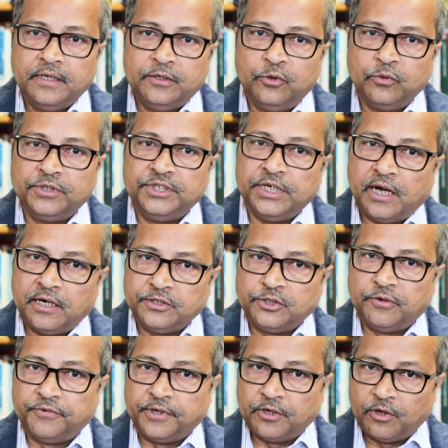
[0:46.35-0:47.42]
took charge
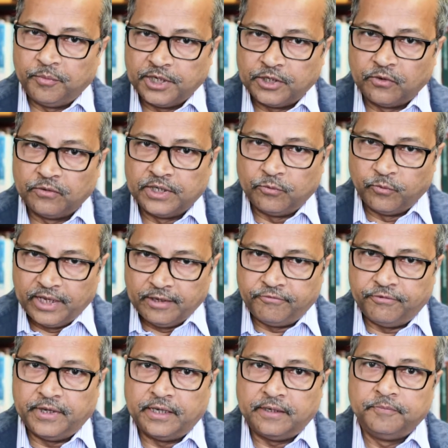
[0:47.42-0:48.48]
of economic growth and
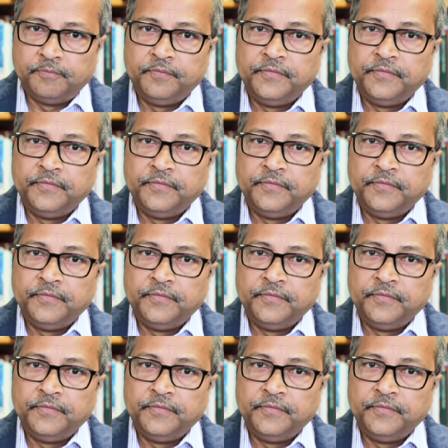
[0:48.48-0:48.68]
welfare.